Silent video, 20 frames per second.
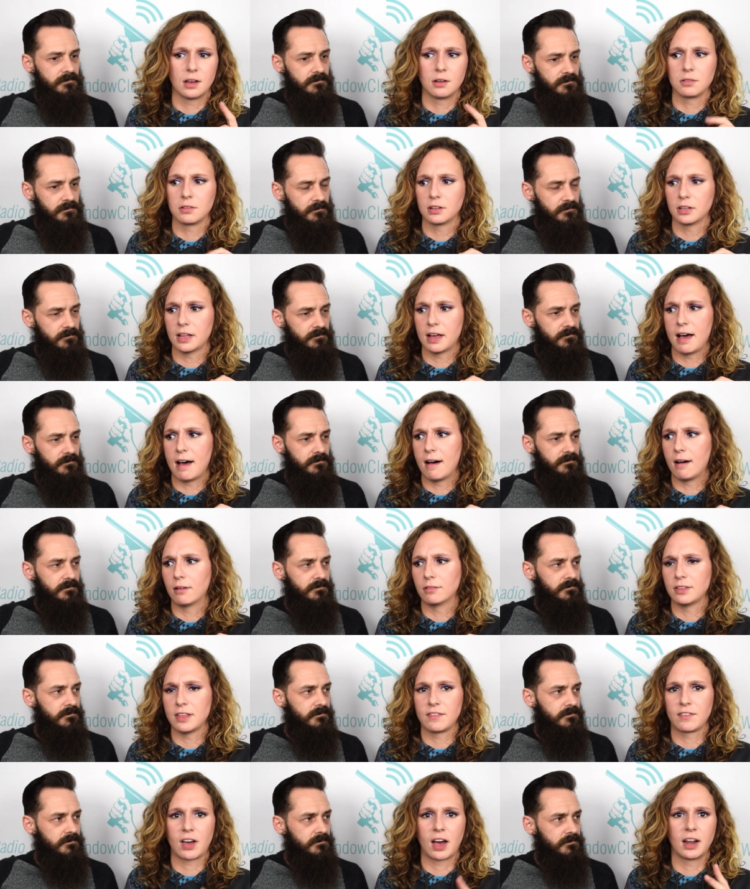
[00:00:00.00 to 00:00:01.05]

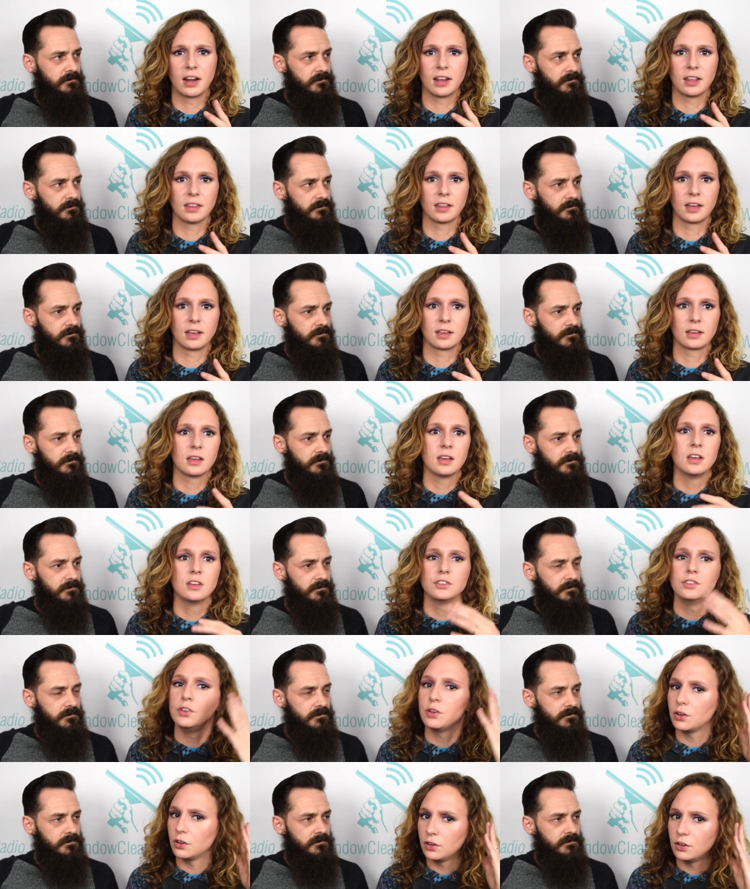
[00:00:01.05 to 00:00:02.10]
Speaker 1: SoundCloud. They've got it like
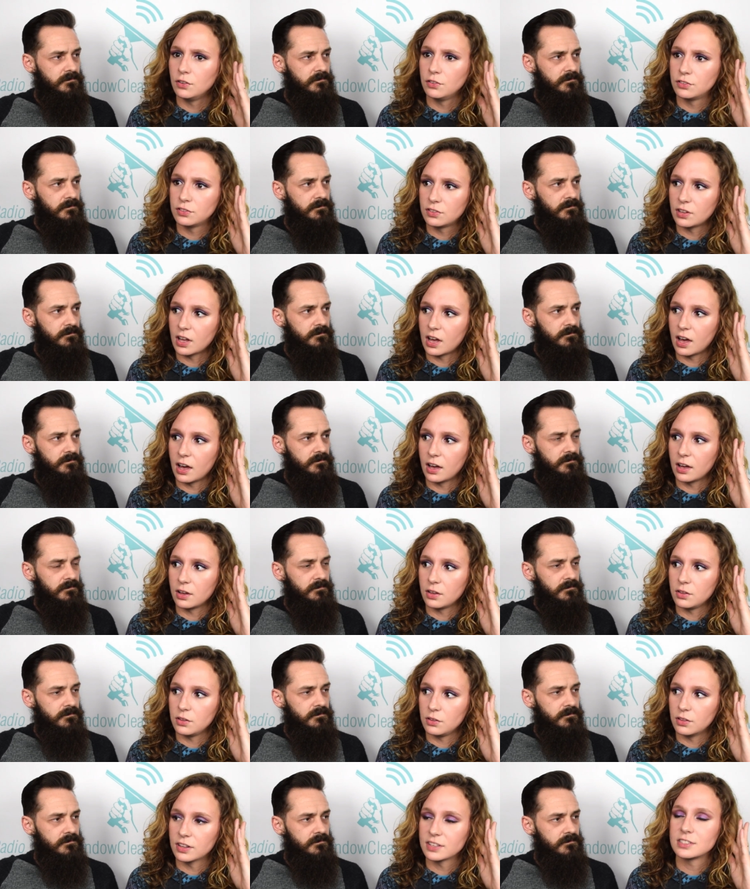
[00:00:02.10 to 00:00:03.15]
so you can use the
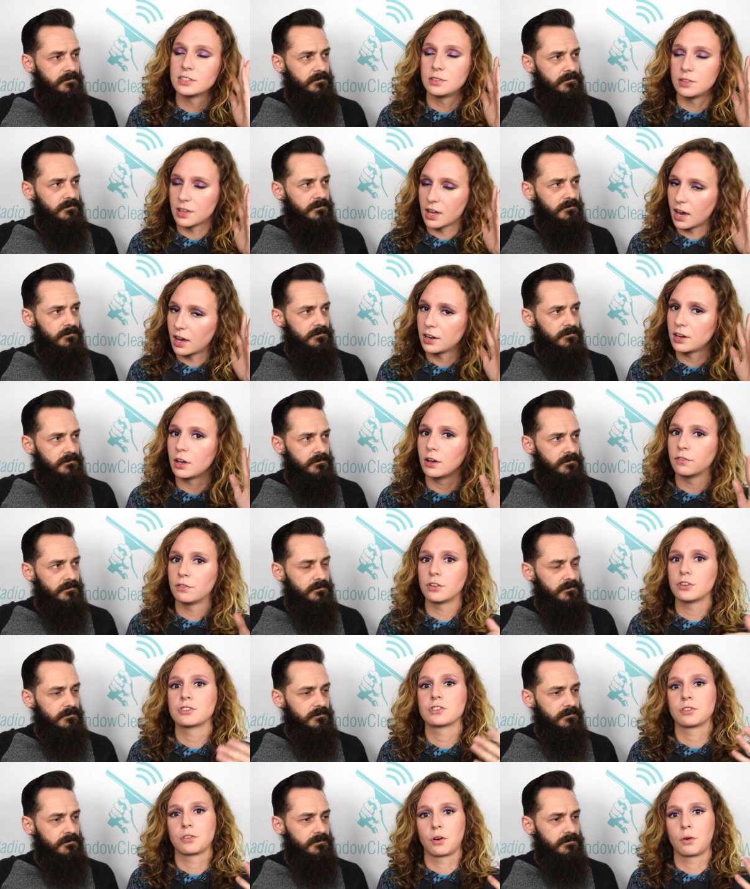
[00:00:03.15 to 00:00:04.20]
listen to the audio
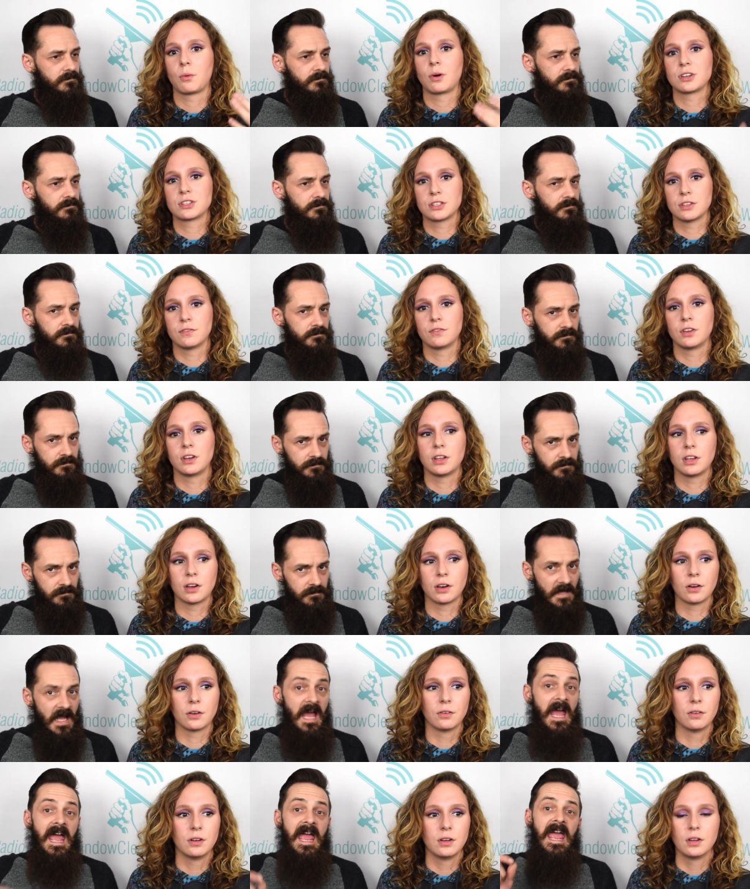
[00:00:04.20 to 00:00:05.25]
version or watch the
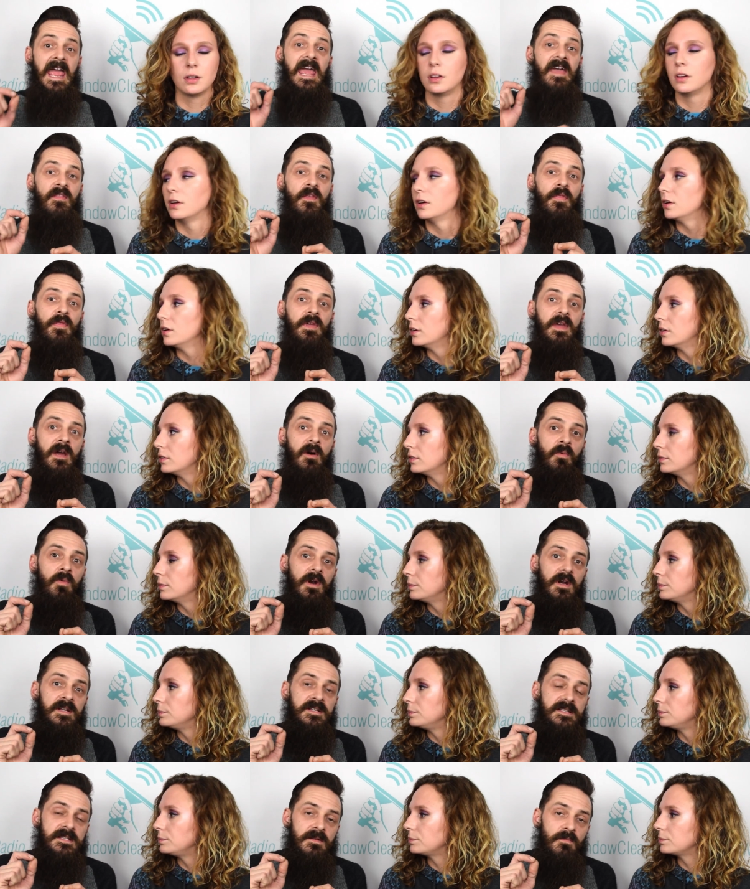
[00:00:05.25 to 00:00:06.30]
video.
Speaker 2: And the thing I
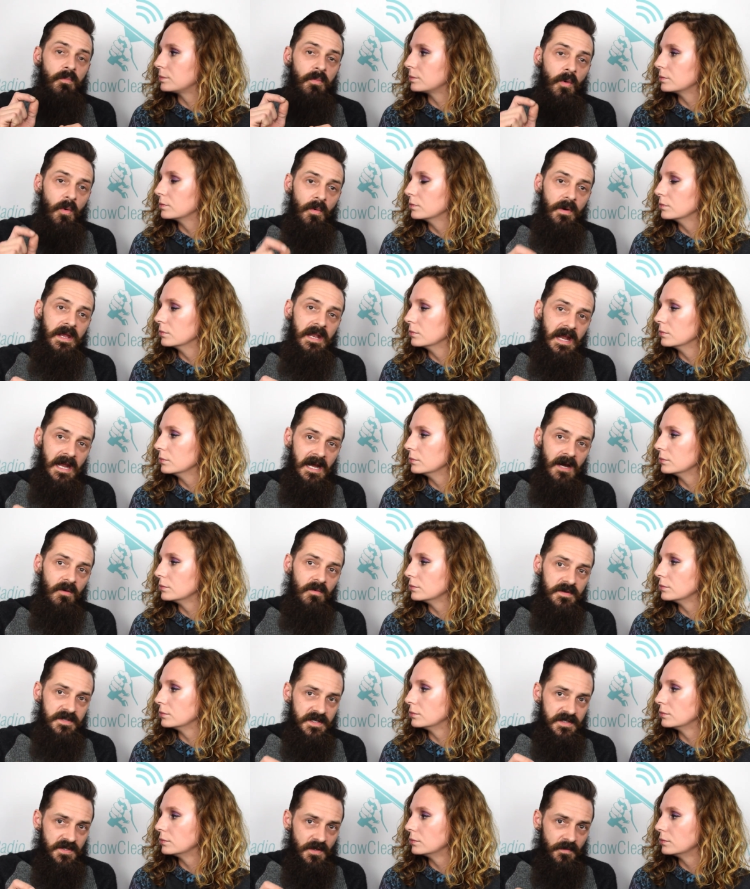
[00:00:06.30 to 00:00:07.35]
want to point out,
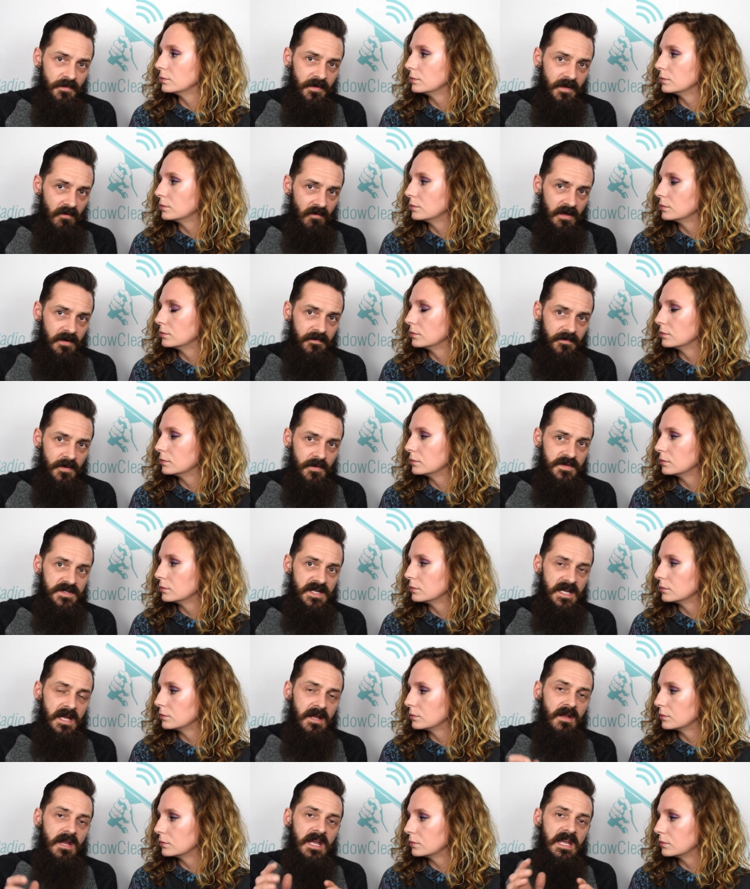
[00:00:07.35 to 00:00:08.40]
which I don't think a lot of folks
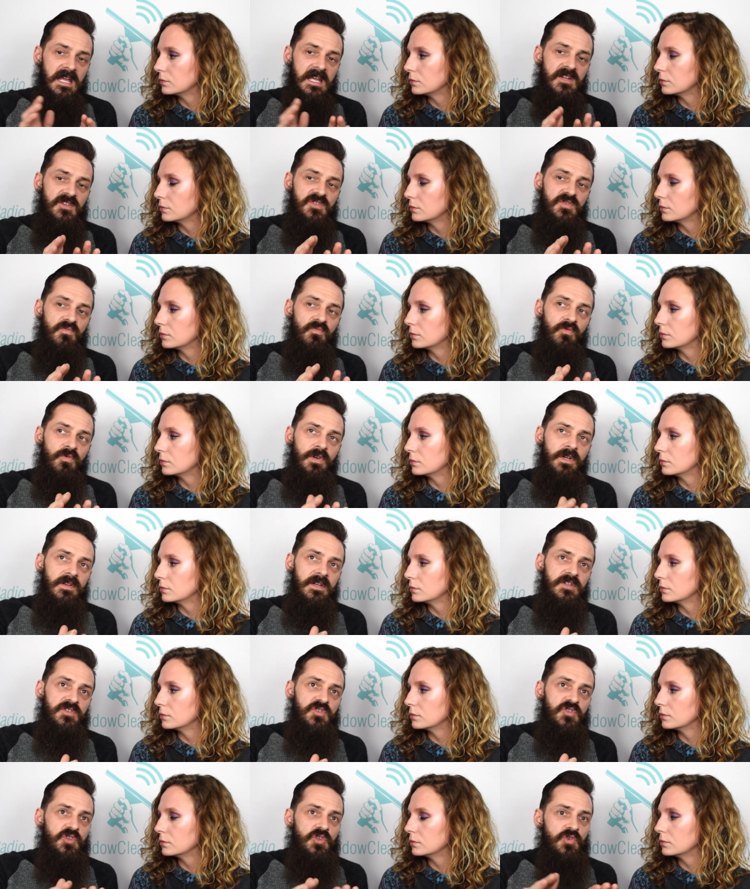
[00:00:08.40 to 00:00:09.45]
get, it's
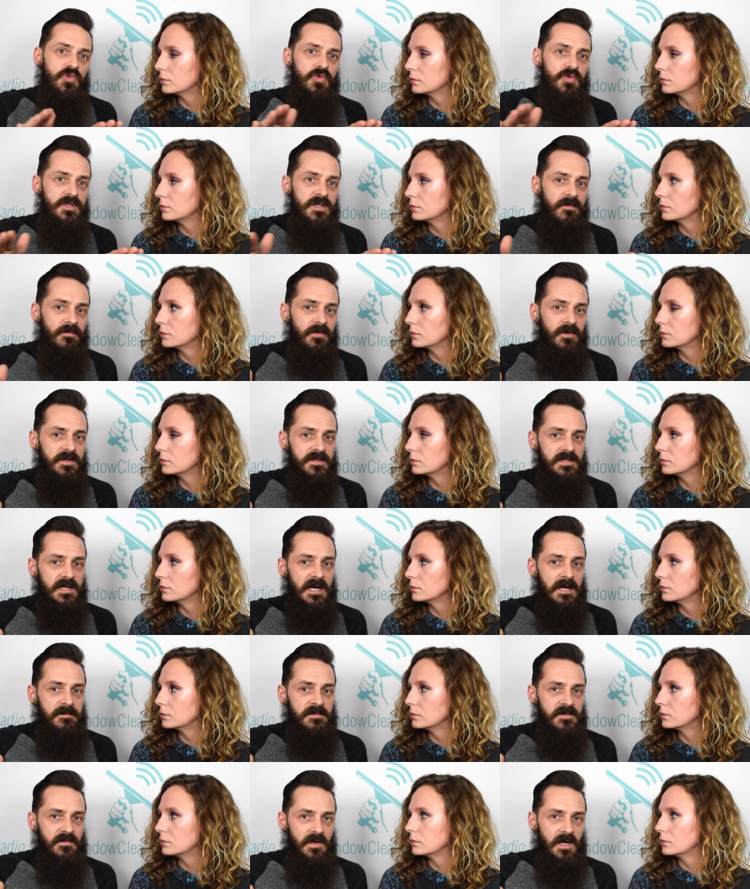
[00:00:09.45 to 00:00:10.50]
really two different
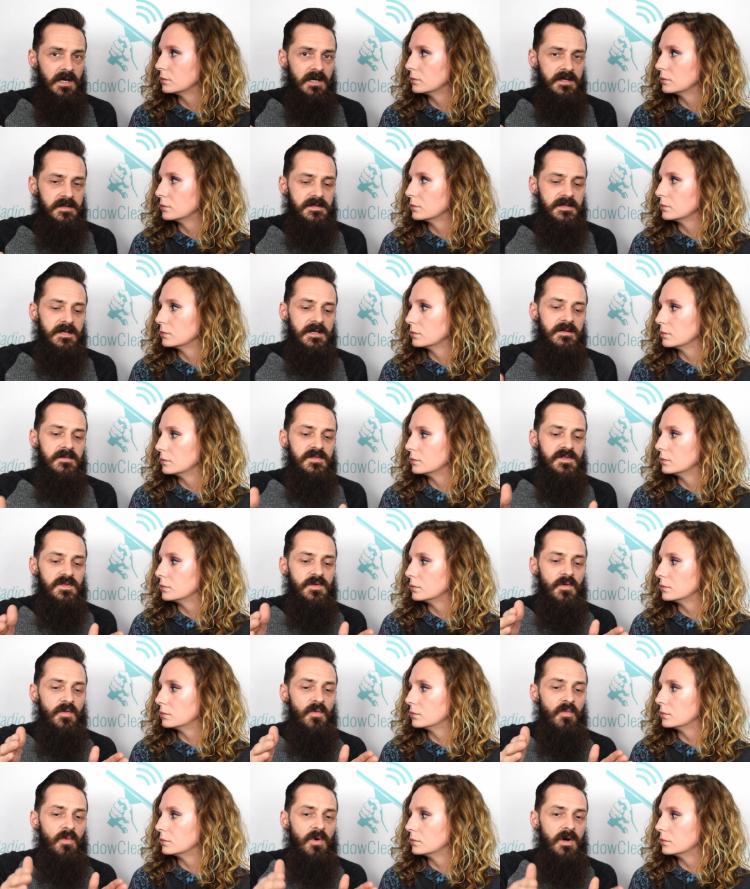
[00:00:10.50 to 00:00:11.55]
types of content. So